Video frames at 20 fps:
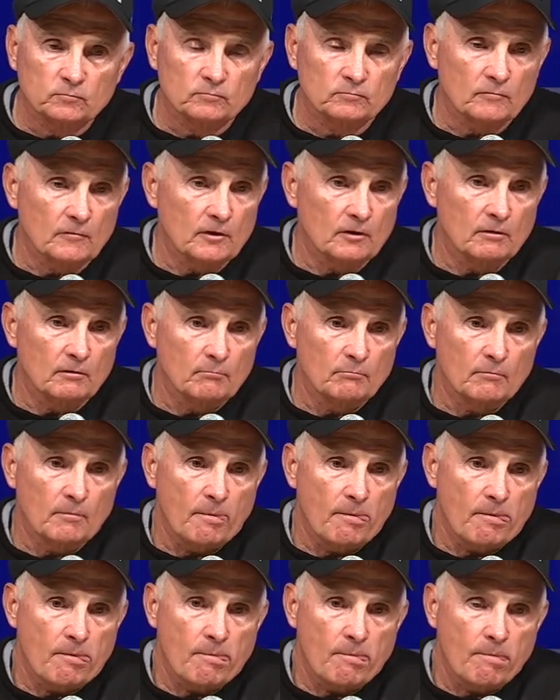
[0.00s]
differently, or
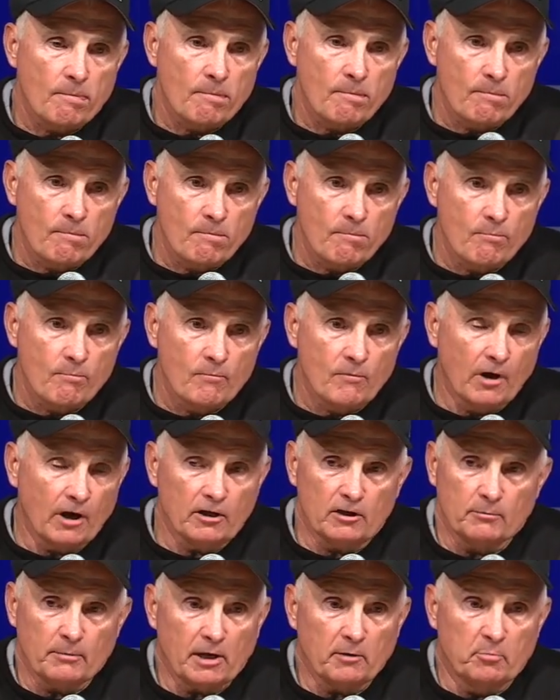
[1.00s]
what changed?
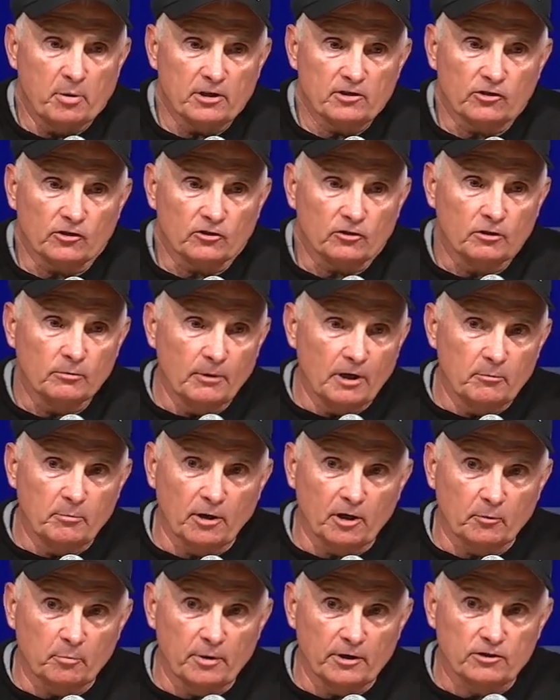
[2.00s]
He made pitches. He made
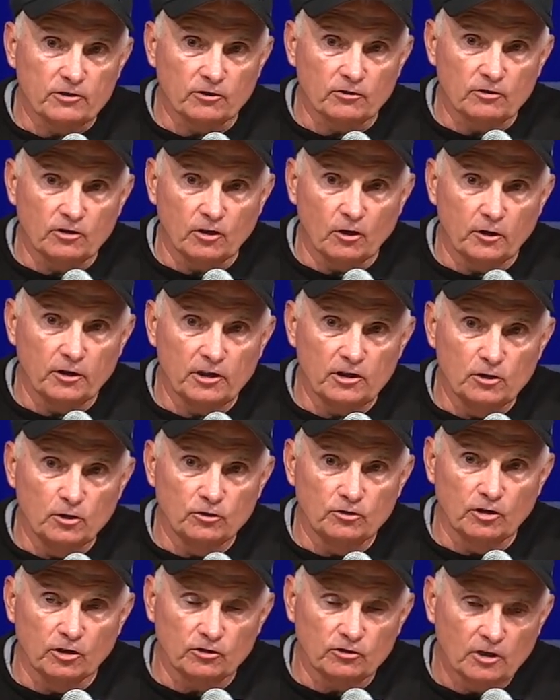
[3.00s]
better pitches. You know, he
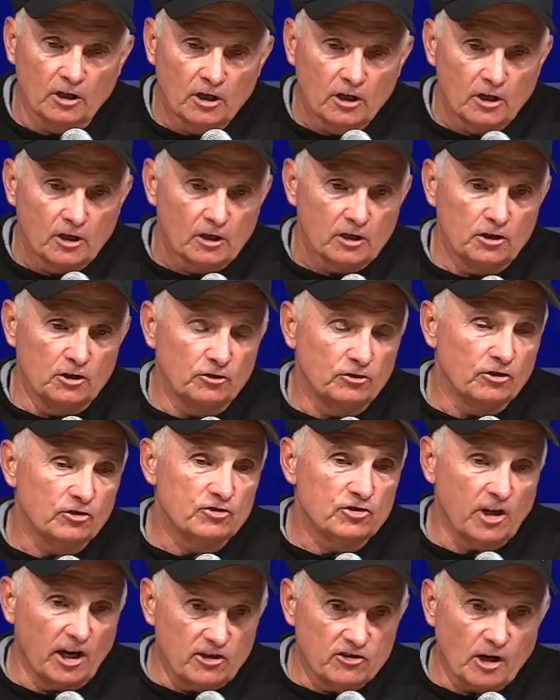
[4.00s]
used his
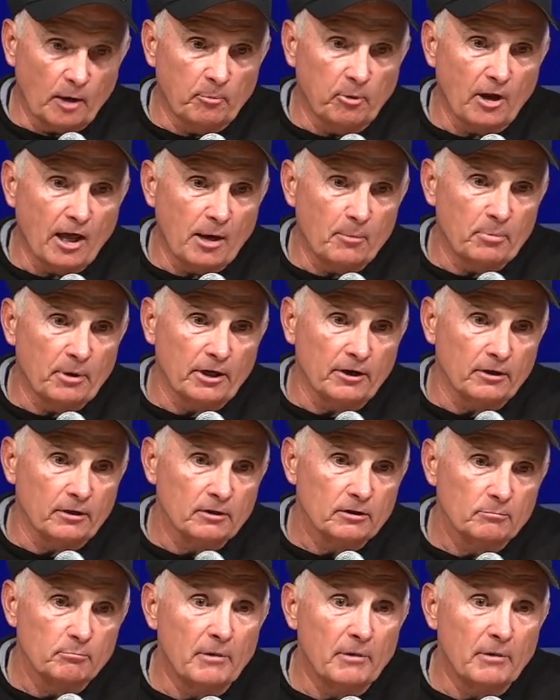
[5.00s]
changeup a lot better.